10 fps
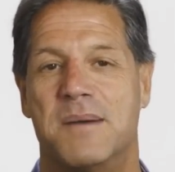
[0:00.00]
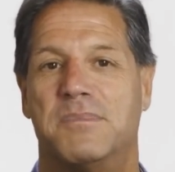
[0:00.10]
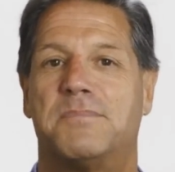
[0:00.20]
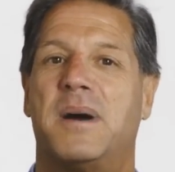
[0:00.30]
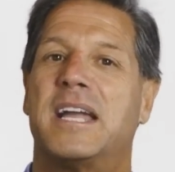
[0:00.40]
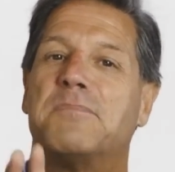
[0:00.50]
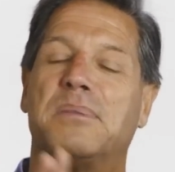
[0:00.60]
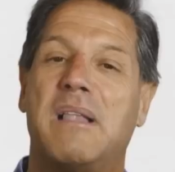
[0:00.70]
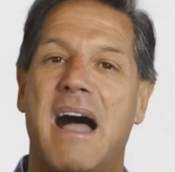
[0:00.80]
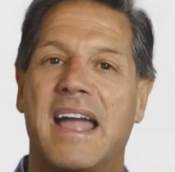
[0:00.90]
But by
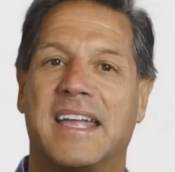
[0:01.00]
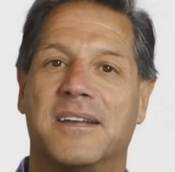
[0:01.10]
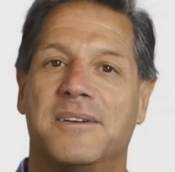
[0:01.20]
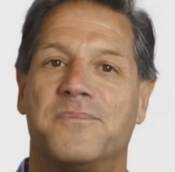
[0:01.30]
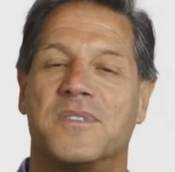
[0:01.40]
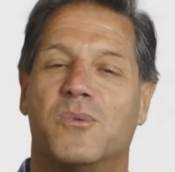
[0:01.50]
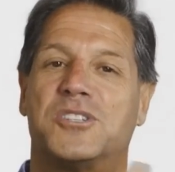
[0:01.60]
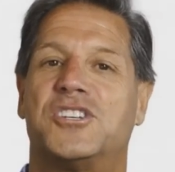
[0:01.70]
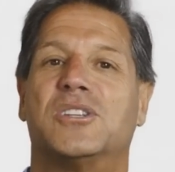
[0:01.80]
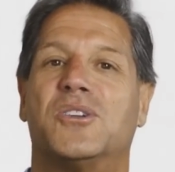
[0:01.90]
applying
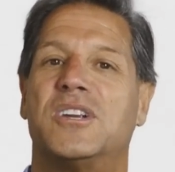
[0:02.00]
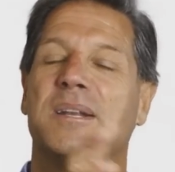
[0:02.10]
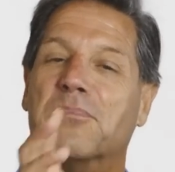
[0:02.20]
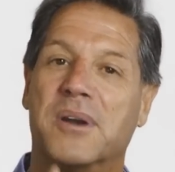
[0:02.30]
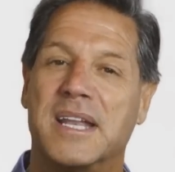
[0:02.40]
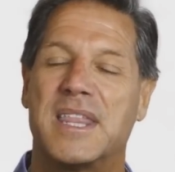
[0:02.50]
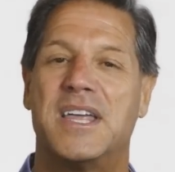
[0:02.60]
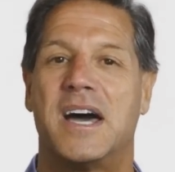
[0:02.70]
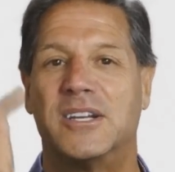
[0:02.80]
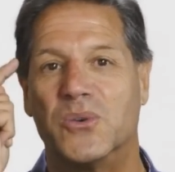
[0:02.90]
what she learned in the
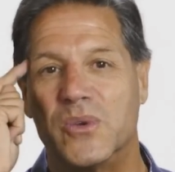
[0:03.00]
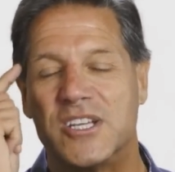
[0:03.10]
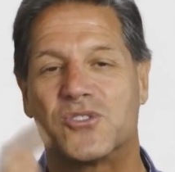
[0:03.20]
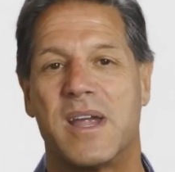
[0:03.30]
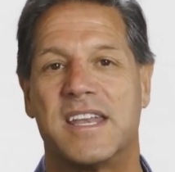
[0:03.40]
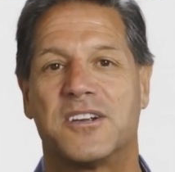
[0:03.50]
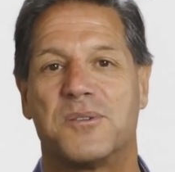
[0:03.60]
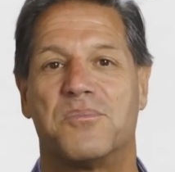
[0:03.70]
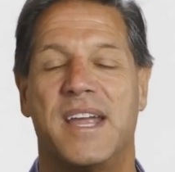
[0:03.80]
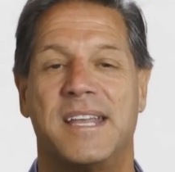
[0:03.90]
Brain-A-Thon and retraining her
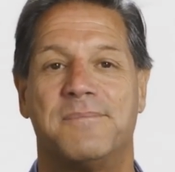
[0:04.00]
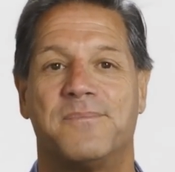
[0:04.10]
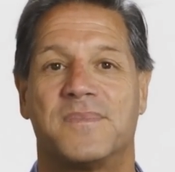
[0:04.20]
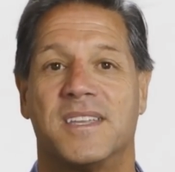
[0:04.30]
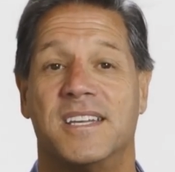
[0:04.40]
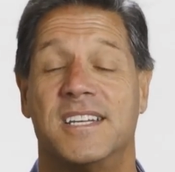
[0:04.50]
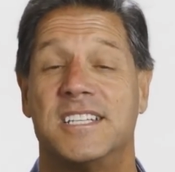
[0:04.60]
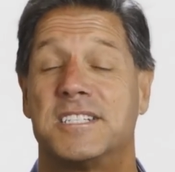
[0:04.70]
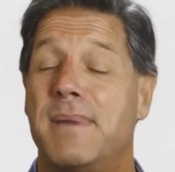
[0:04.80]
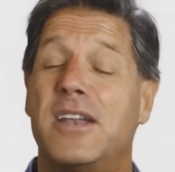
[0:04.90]
brain,
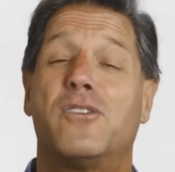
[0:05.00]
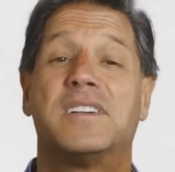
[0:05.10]
she made over